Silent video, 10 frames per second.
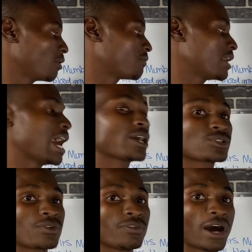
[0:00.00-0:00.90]
of the
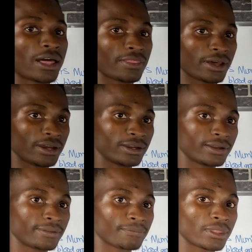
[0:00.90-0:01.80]
actual father?
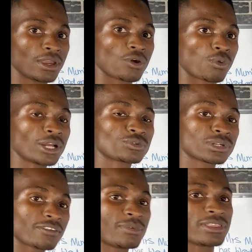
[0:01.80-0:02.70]
What could
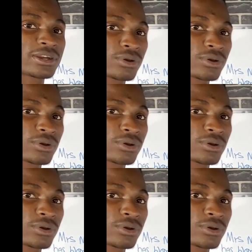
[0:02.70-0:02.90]
have been the